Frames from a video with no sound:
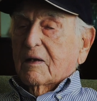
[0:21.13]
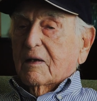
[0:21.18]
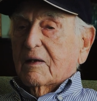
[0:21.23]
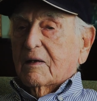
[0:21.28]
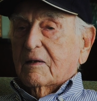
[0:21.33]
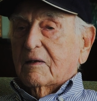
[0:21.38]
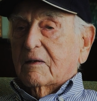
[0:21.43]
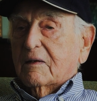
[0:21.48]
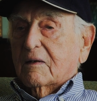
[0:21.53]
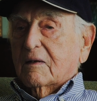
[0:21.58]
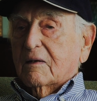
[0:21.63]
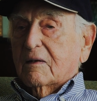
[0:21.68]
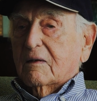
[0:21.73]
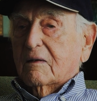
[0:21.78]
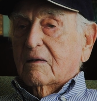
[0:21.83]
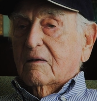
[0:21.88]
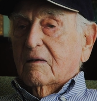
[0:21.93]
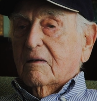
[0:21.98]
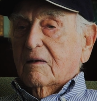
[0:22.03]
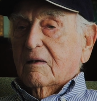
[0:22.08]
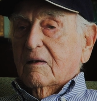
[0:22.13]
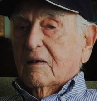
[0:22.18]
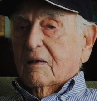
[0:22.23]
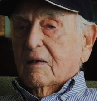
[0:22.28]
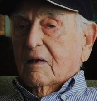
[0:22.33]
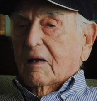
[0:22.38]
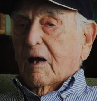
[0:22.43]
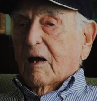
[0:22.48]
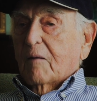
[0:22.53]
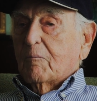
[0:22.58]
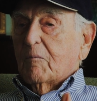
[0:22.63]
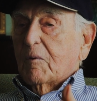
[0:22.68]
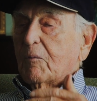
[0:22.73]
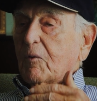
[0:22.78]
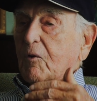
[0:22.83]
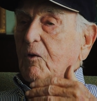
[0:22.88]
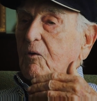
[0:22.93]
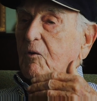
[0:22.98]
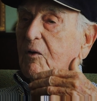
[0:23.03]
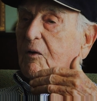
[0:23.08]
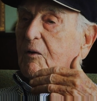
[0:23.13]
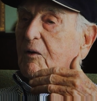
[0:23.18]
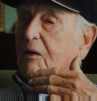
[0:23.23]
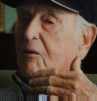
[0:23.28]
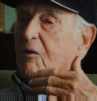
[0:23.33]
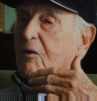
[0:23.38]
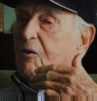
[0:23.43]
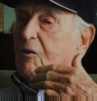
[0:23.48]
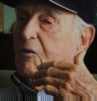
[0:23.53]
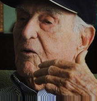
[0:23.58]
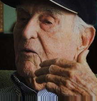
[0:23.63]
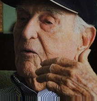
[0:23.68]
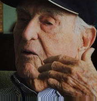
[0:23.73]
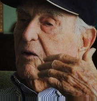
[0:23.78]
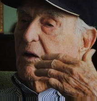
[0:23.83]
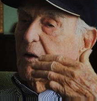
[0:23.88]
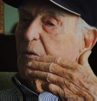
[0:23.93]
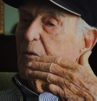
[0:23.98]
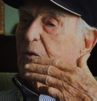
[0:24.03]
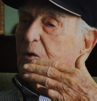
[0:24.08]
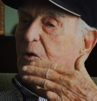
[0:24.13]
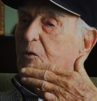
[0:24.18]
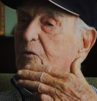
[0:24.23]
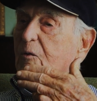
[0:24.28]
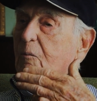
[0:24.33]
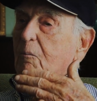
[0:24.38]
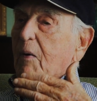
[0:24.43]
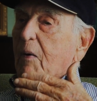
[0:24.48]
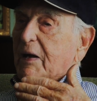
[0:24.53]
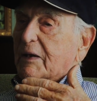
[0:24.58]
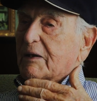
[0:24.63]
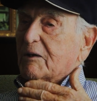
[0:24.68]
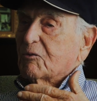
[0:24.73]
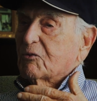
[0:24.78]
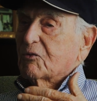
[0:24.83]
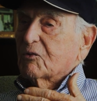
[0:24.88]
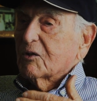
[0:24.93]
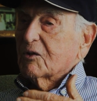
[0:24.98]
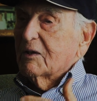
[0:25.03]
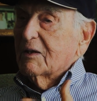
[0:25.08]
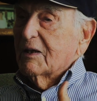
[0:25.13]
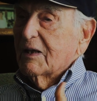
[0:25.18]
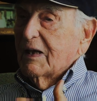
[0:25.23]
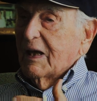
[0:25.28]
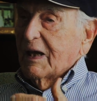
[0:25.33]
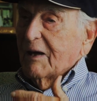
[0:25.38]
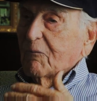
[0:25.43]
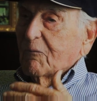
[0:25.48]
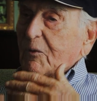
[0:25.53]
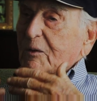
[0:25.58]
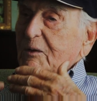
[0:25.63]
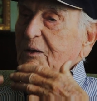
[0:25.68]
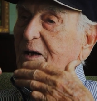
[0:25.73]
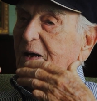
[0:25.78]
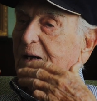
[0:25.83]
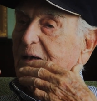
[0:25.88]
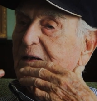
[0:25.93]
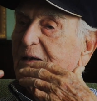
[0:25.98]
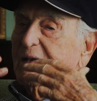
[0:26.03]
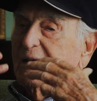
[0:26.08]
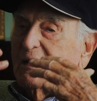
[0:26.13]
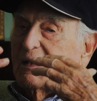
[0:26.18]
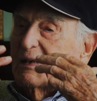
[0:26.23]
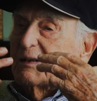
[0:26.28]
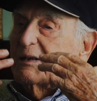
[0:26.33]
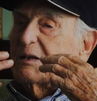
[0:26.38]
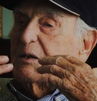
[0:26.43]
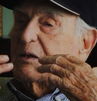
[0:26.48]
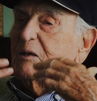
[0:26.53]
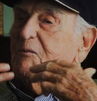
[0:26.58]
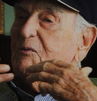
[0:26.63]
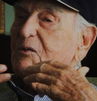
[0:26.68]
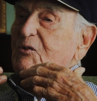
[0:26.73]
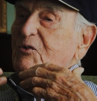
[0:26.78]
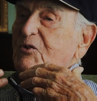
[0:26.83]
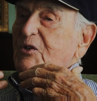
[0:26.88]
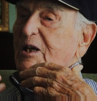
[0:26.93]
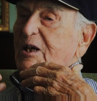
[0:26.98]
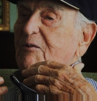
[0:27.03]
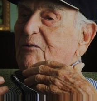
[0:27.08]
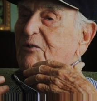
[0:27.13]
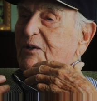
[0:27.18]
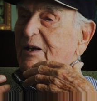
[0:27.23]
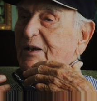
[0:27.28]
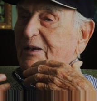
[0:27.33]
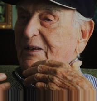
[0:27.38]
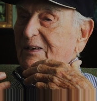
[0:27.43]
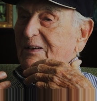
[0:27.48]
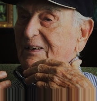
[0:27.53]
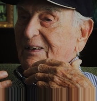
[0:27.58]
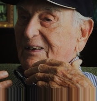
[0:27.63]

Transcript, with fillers: and uh, I remember going over bodies, and one guy didn't even shave yet.